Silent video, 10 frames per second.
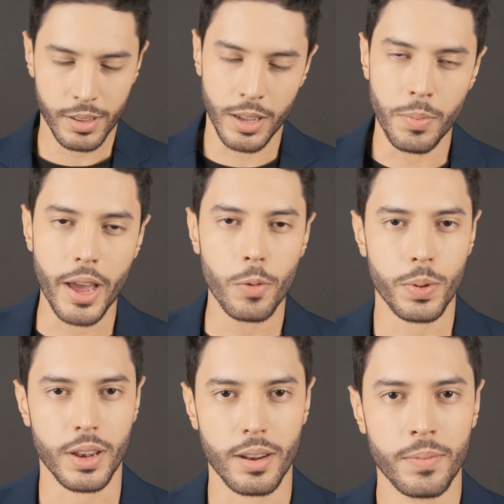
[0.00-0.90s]
in my
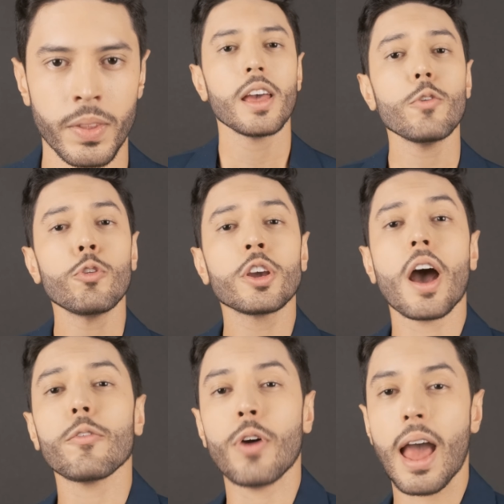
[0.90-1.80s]
opinion. If you
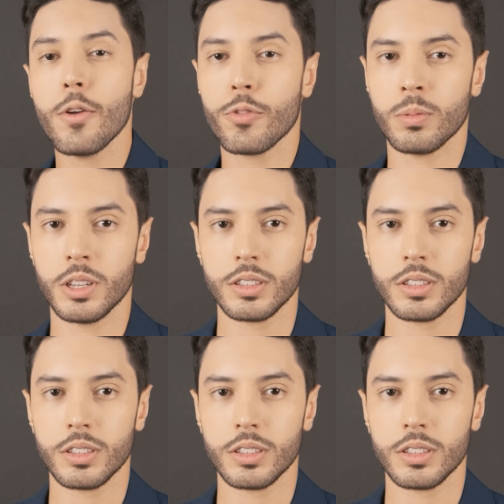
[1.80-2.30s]
got value from this